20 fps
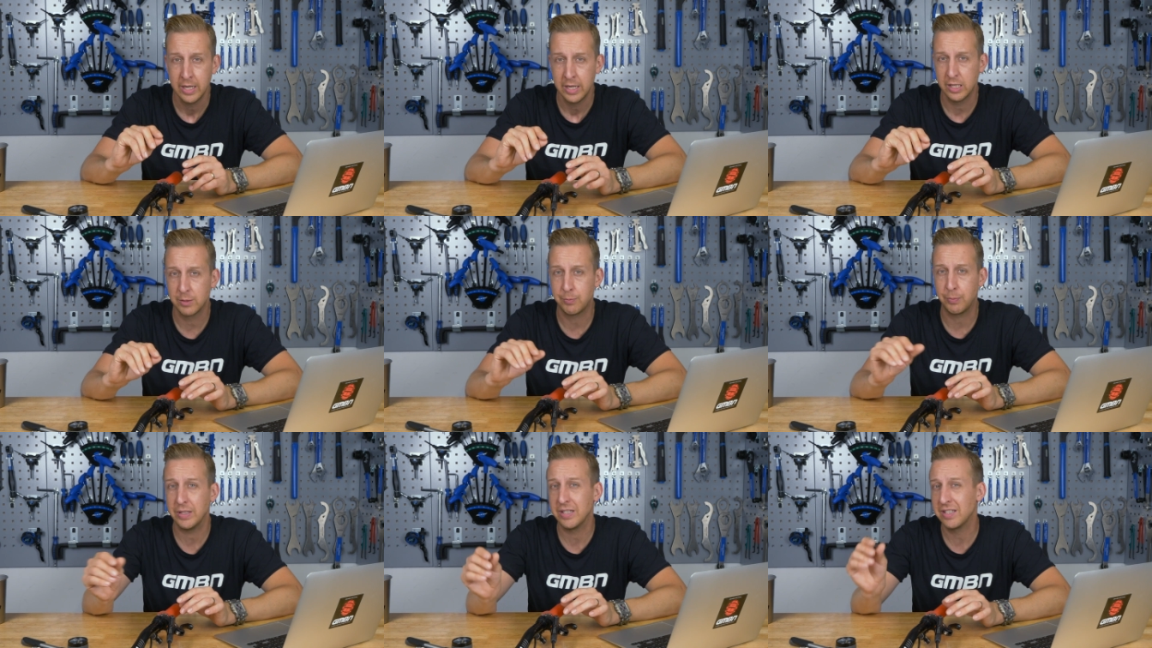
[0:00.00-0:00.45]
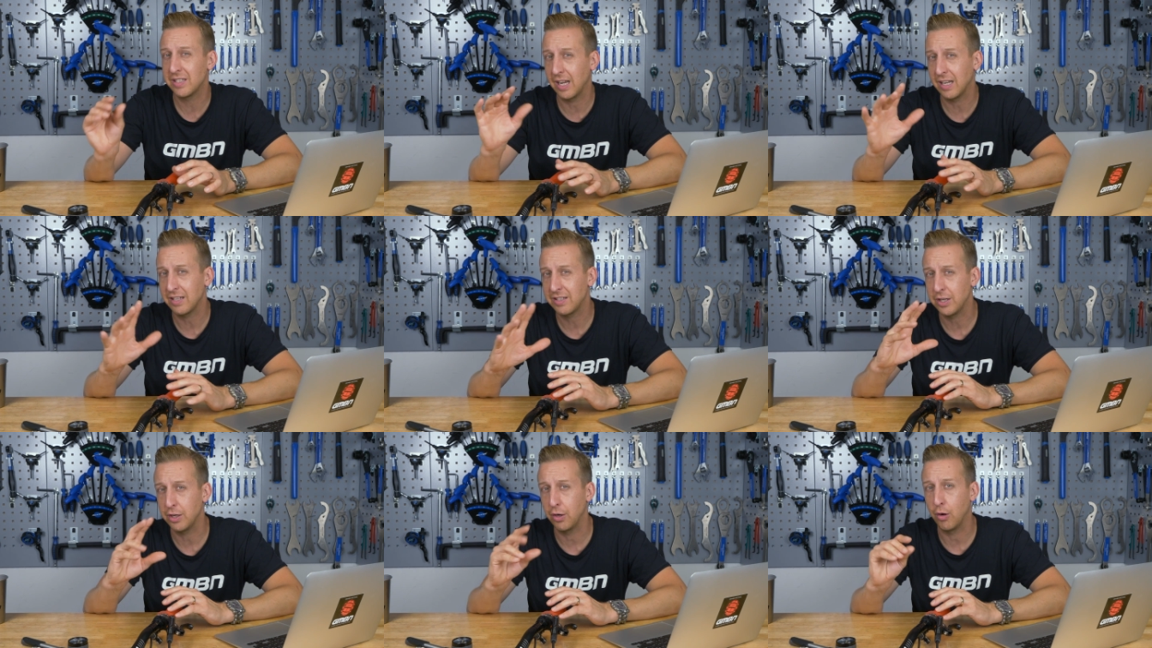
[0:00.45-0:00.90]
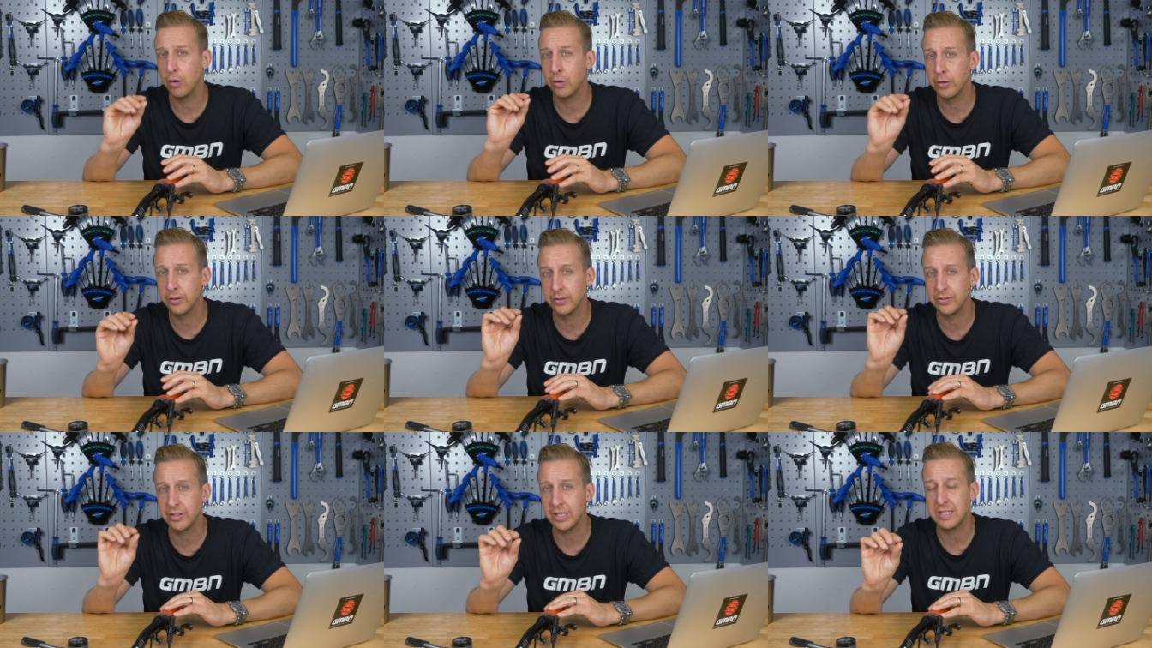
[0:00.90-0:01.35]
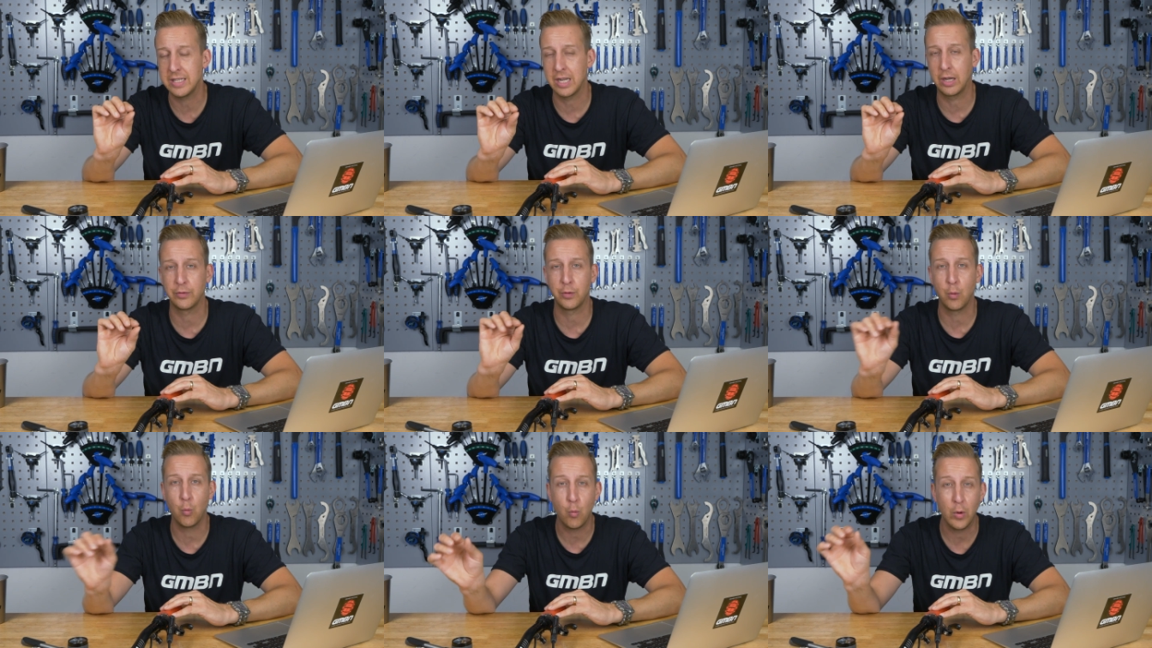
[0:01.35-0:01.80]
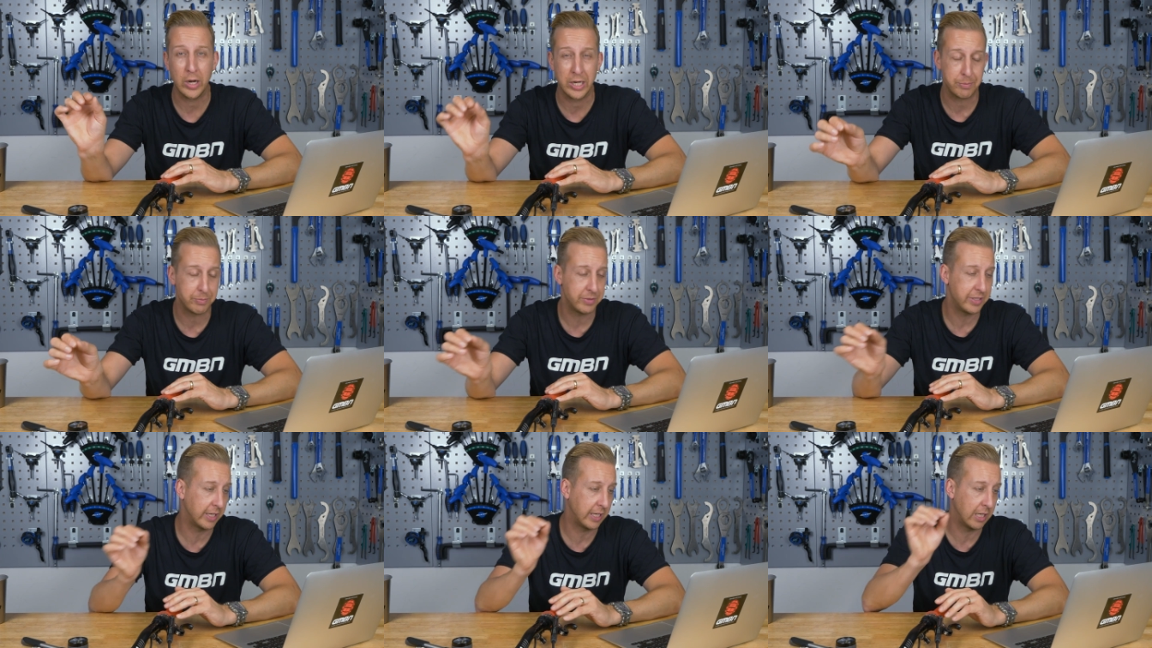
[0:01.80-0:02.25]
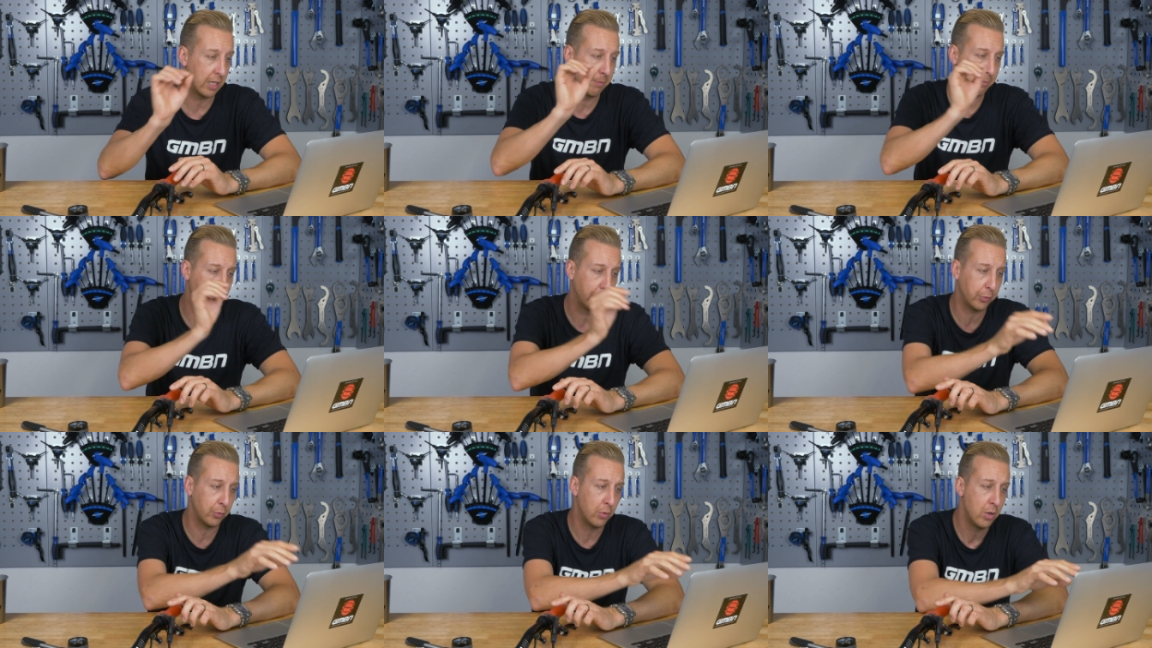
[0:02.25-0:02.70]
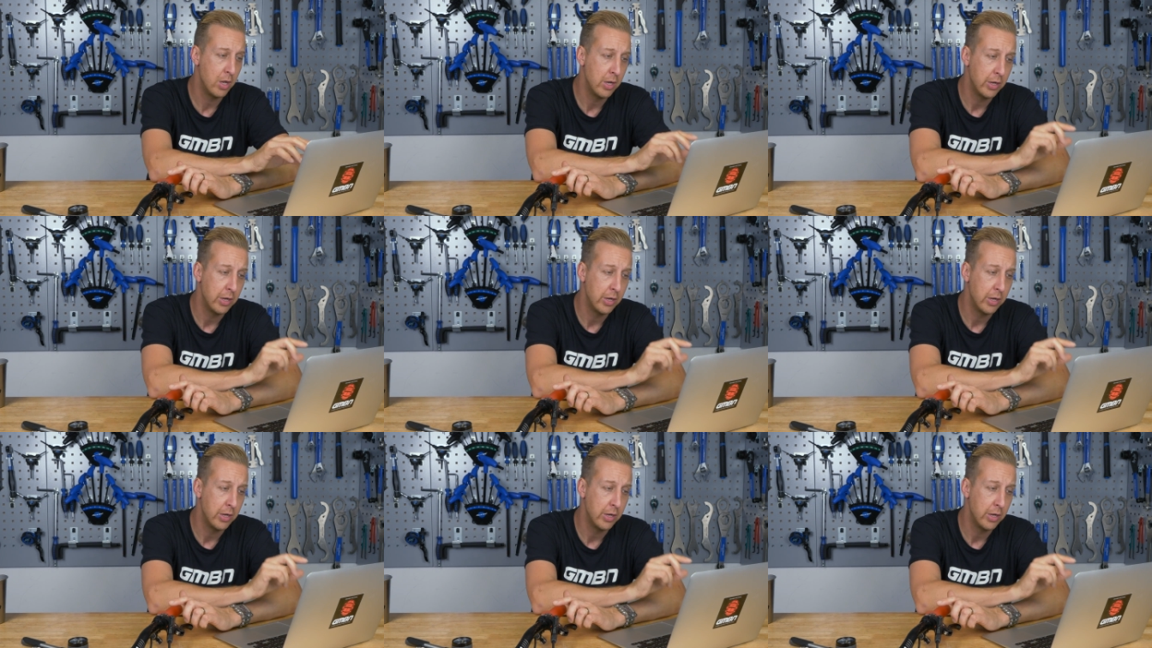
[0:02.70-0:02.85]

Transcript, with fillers: it's pretty sketchy on the details on which particular model.